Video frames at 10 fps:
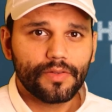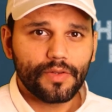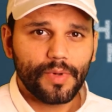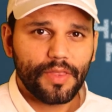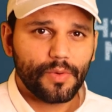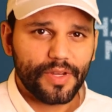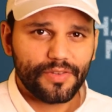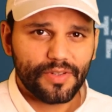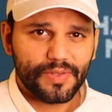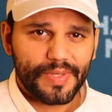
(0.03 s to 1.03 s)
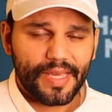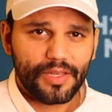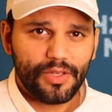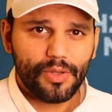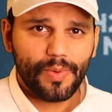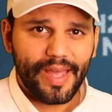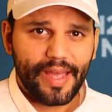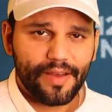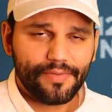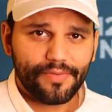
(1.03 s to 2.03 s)
So one of the questions that you
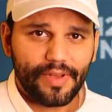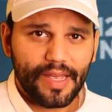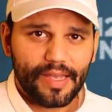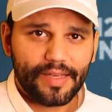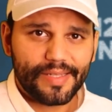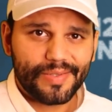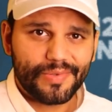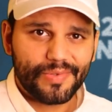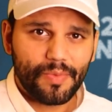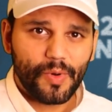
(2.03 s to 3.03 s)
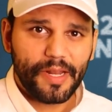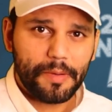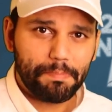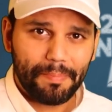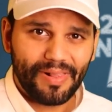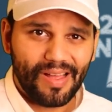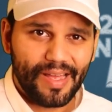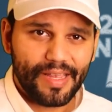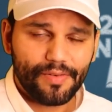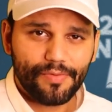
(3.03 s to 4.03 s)
have as someone
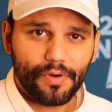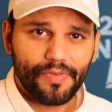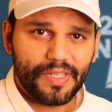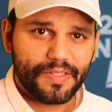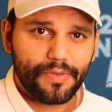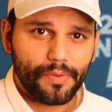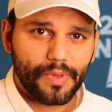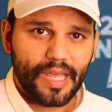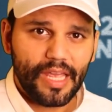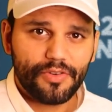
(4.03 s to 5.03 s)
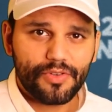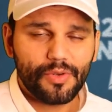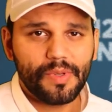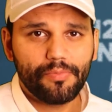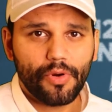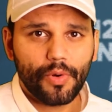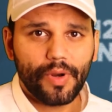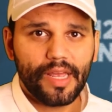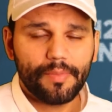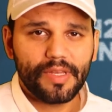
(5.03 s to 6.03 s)
applying for a visa through the H-2B
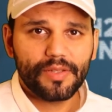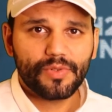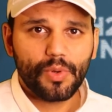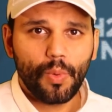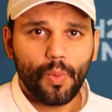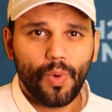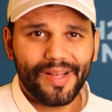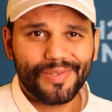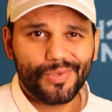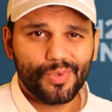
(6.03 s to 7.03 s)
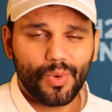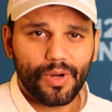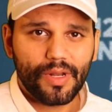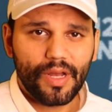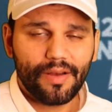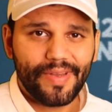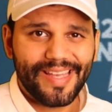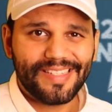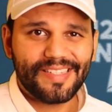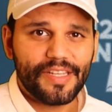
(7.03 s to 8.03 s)
program is what sort of
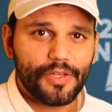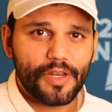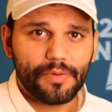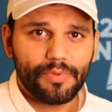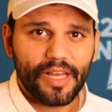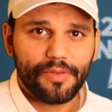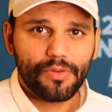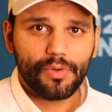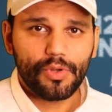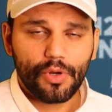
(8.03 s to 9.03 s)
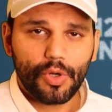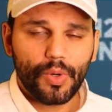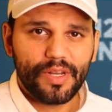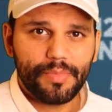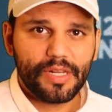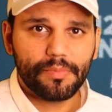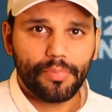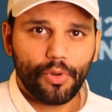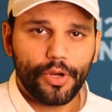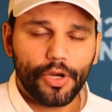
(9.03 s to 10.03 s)
entity you need to apply through. You're going to be an
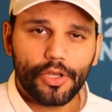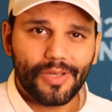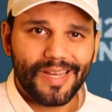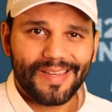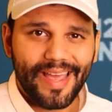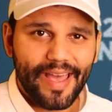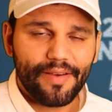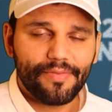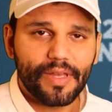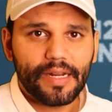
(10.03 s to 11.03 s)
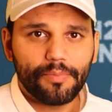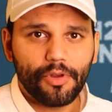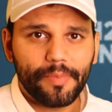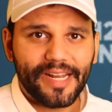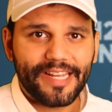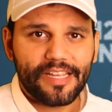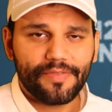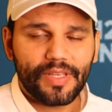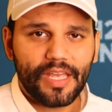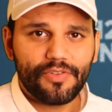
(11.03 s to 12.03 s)
employer, you need to have an employment
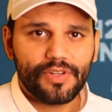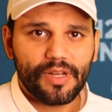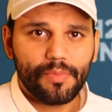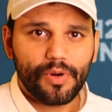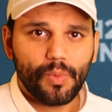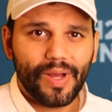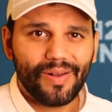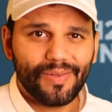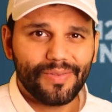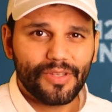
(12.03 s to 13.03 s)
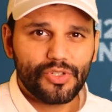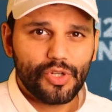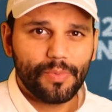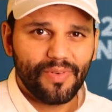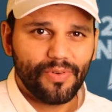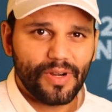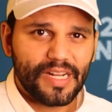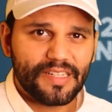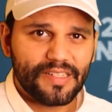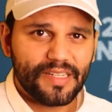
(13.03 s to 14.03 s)
identification number. Well, the two preferred
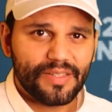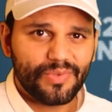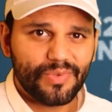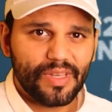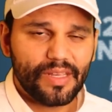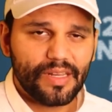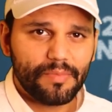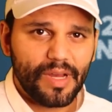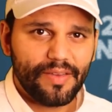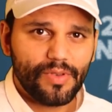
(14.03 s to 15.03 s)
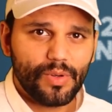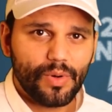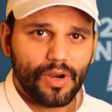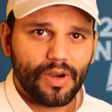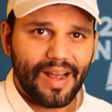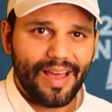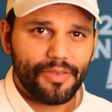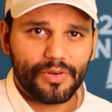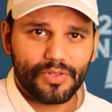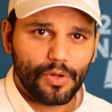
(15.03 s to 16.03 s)
entities in, in my view are
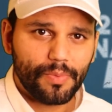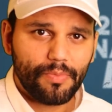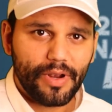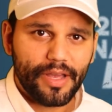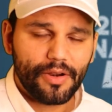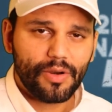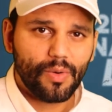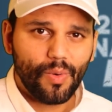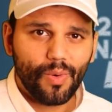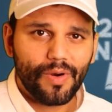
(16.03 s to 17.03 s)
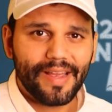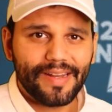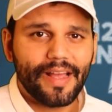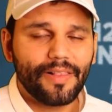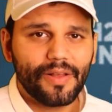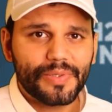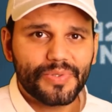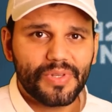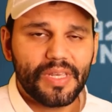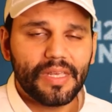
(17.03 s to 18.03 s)
either a sole proprietor or an
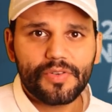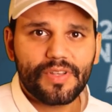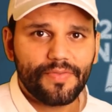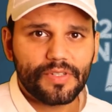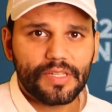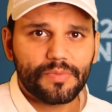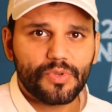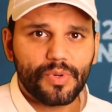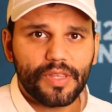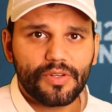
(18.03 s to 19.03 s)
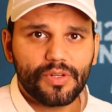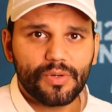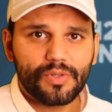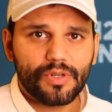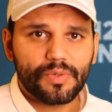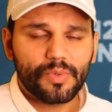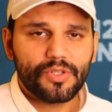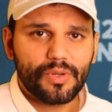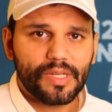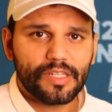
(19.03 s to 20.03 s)
LLC. There's differences between the two in terms of
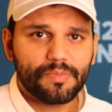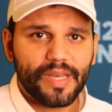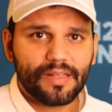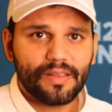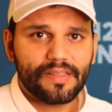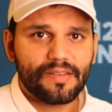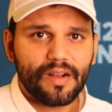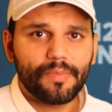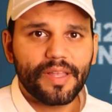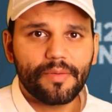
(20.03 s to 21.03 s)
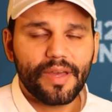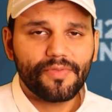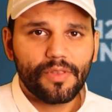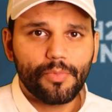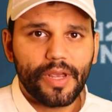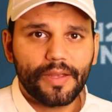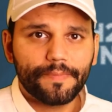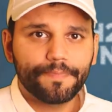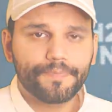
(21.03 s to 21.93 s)
what you can expect. Let's talk about them after the break.